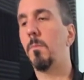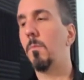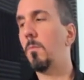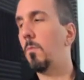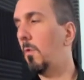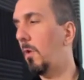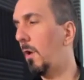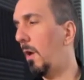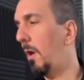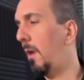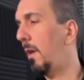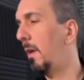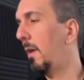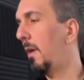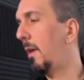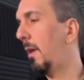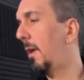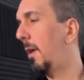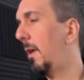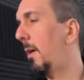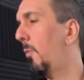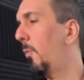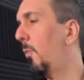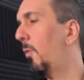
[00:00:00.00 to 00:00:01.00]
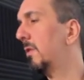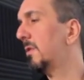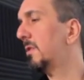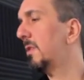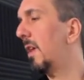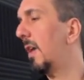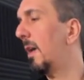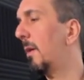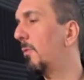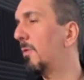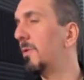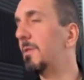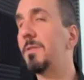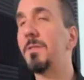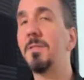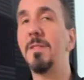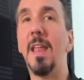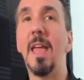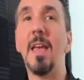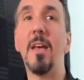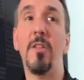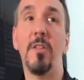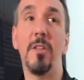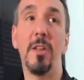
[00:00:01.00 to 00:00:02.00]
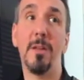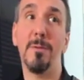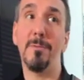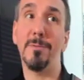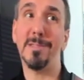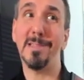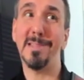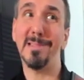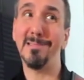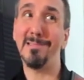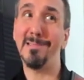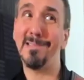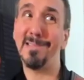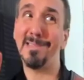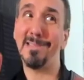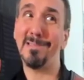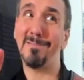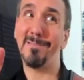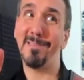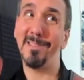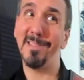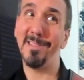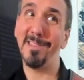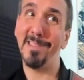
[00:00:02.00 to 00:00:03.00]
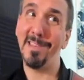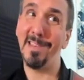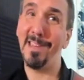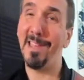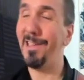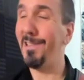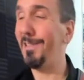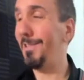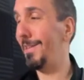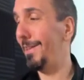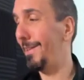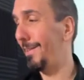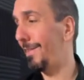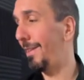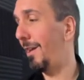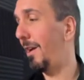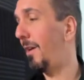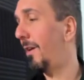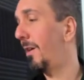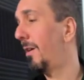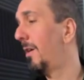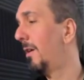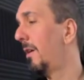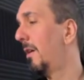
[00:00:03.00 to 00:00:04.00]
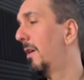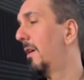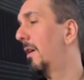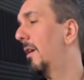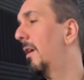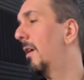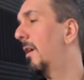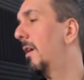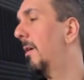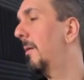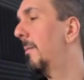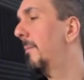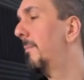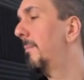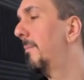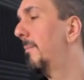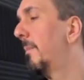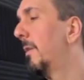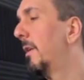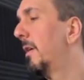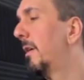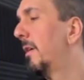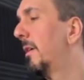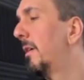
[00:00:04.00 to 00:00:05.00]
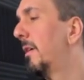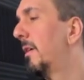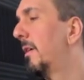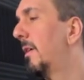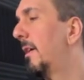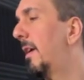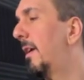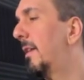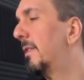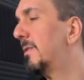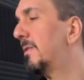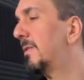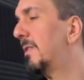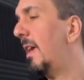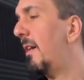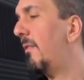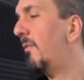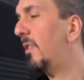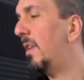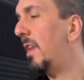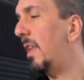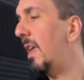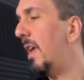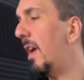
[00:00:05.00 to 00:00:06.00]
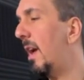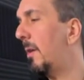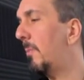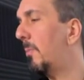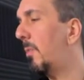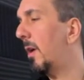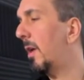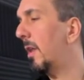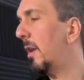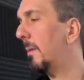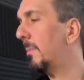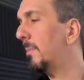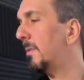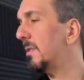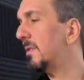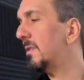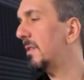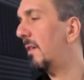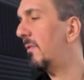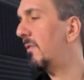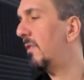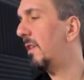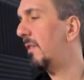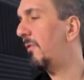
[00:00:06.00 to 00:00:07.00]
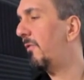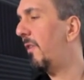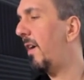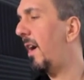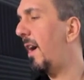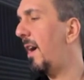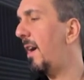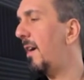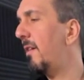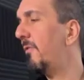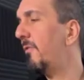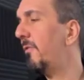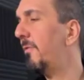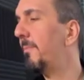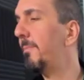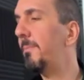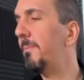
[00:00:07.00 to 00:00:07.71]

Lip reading: Right? And once I was nailing it, which I wasn't really nailing it there, at 70, I'd bring it up to 75.